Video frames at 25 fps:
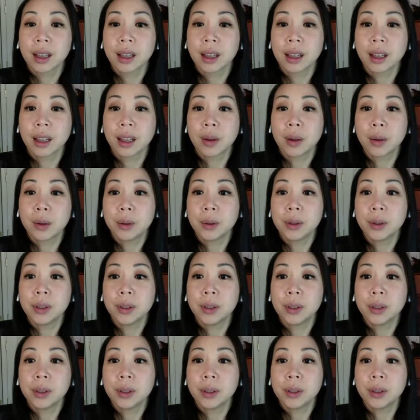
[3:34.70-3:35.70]

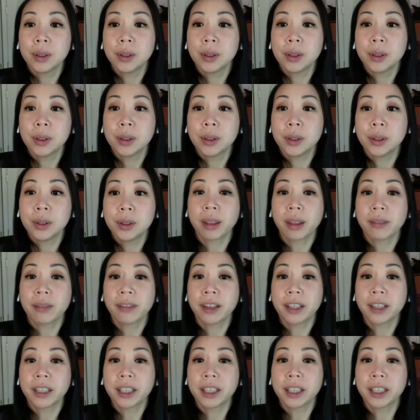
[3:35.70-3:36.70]
close and let go
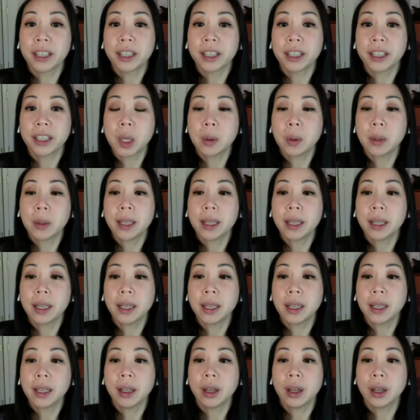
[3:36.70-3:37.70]
of your breath very
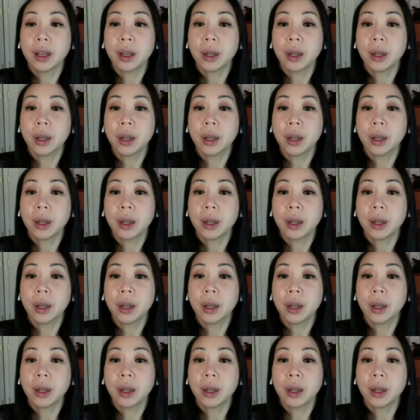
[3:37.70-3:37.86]
slowly.